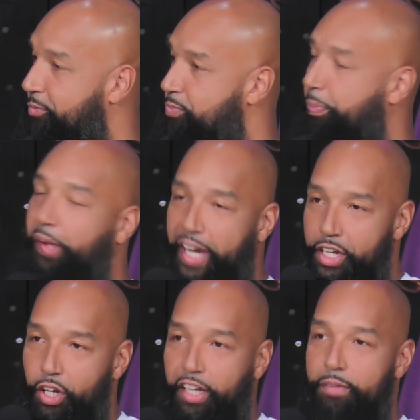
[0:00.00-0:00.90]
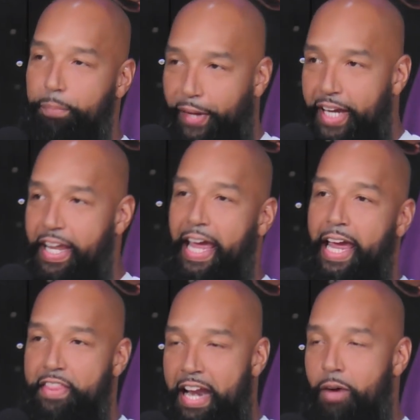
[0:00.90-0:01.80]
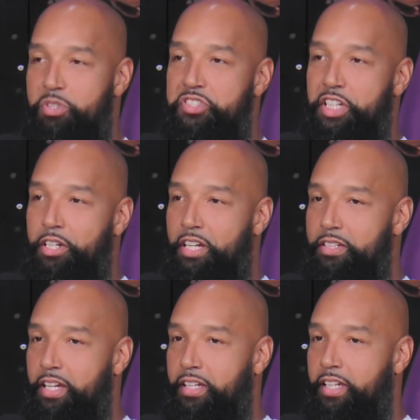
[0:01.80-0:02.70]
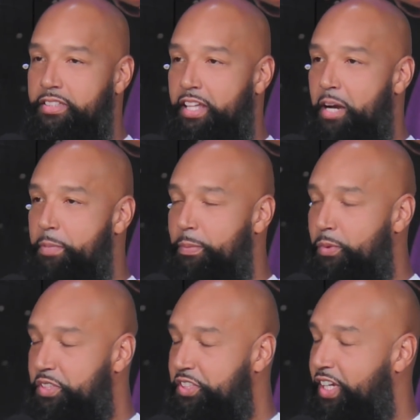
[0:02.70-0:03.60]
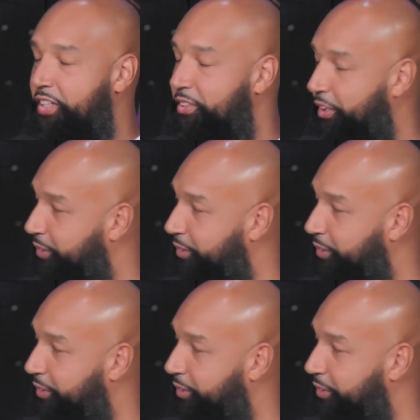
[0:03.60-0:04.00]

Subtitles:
playing the hand that I was dealt, as a lot of people would say, so.